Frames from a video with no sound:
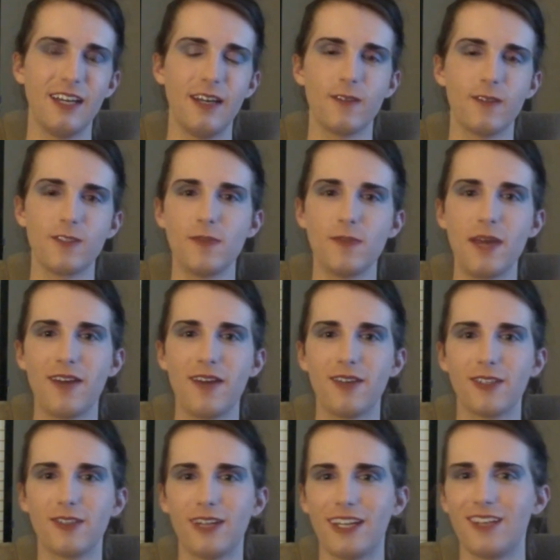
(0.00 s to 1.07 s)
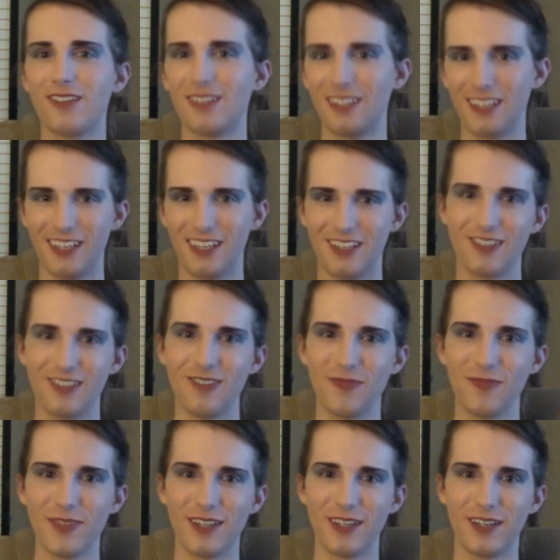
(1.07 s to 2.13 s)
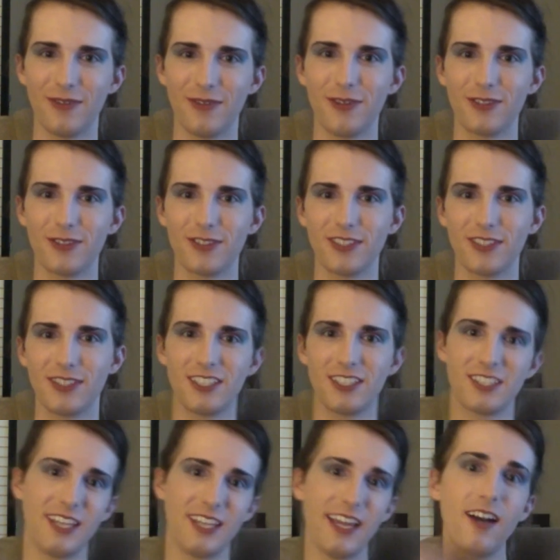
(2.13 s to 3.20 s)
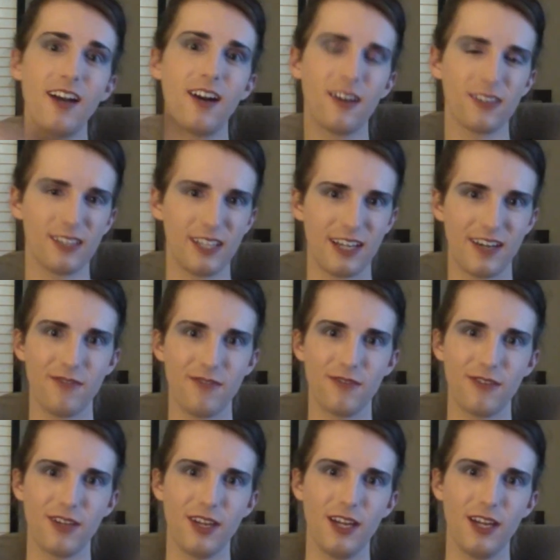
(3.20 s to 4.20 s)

There's a power greater than you. There's this thing called love.